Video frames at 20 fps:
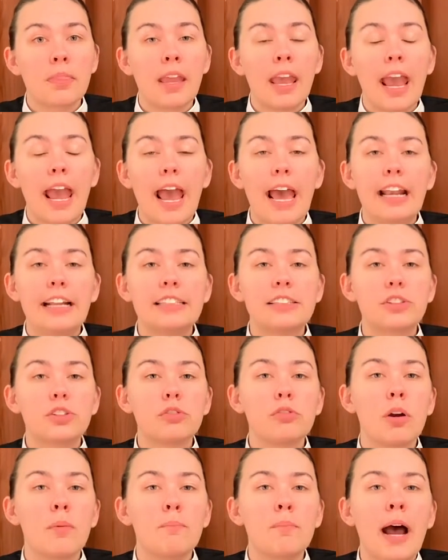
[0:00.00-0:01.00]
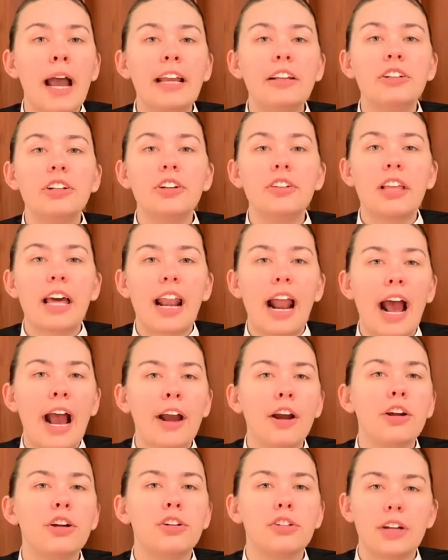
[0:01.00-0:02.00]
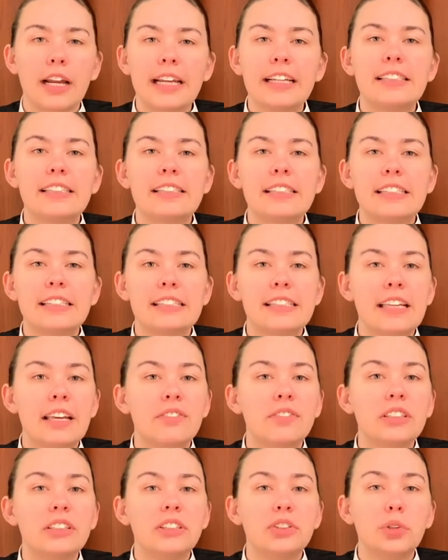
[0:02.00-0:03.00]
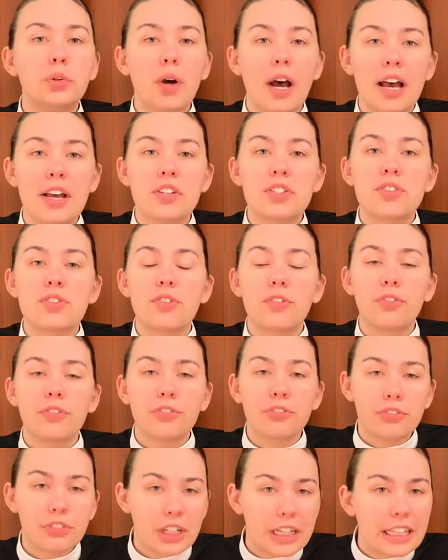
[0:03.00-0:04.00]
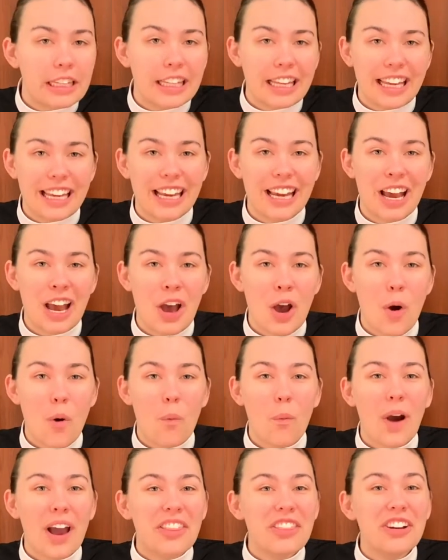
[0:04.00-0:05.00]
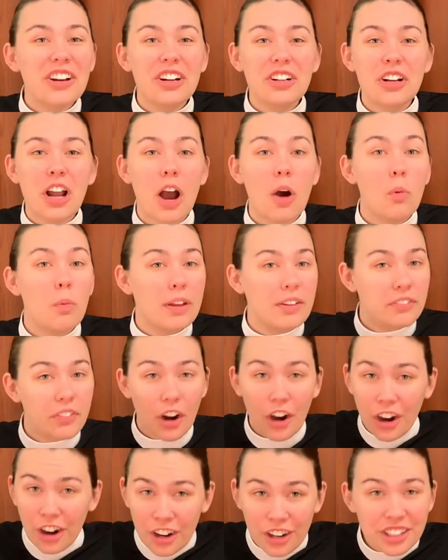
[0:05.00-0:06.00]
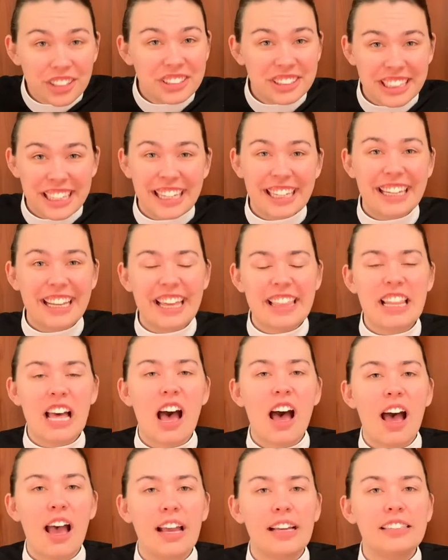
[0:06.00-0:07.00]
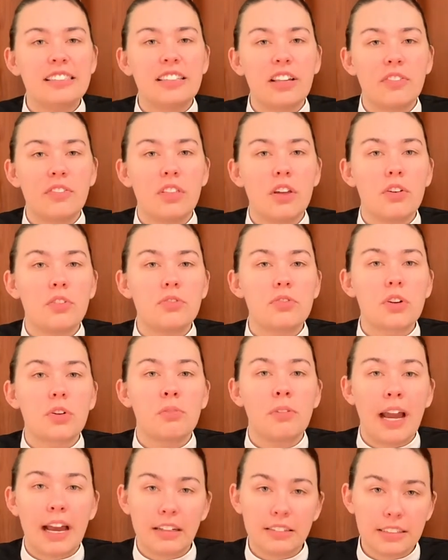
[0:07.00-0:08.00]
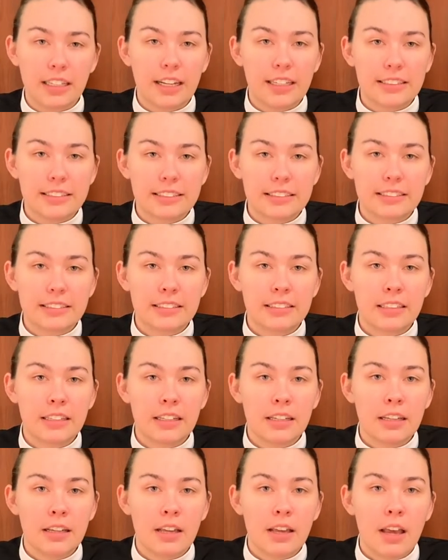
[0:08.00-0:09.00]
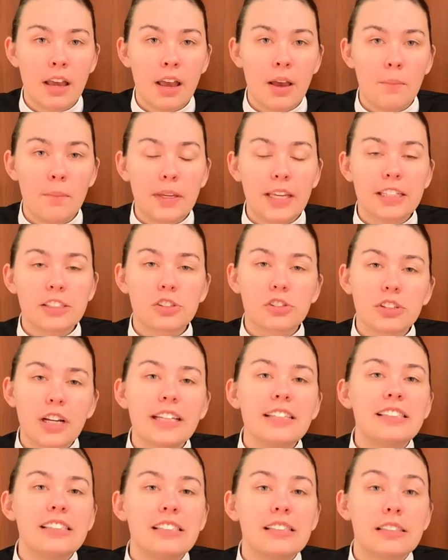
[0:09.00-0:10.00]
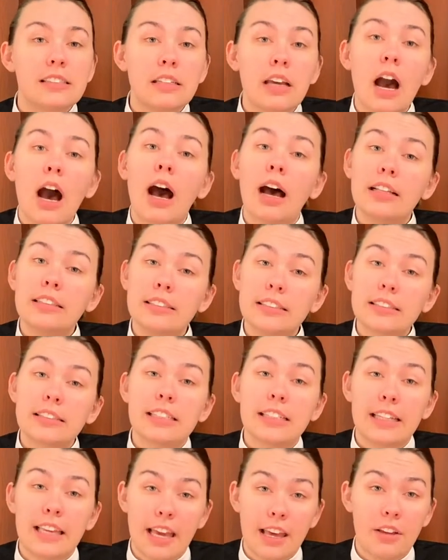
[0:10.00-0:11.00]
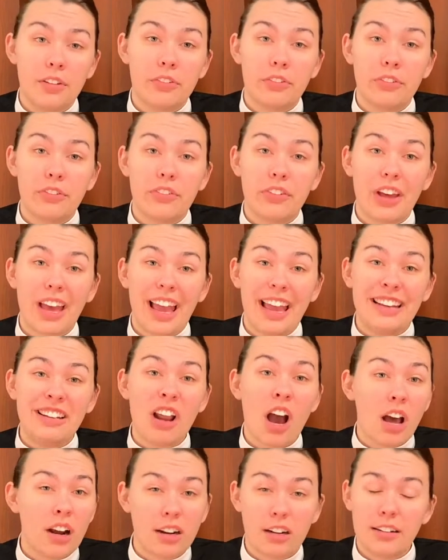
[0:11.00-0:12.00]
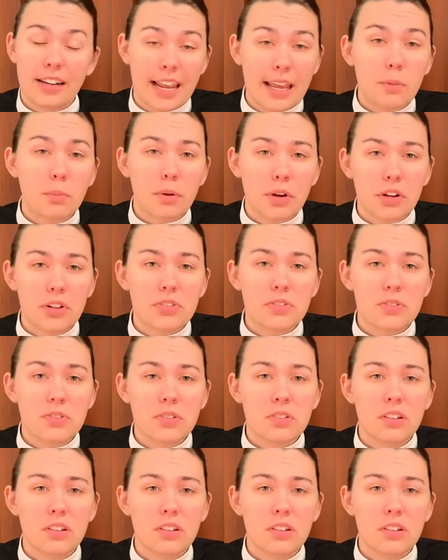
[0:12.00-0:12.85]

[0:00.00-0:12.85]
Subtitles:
And it's a reminder that our grace is given to us freely, whether or not we've earned it in the eyes of those around us. Because grace is God's to give and not our neighbors.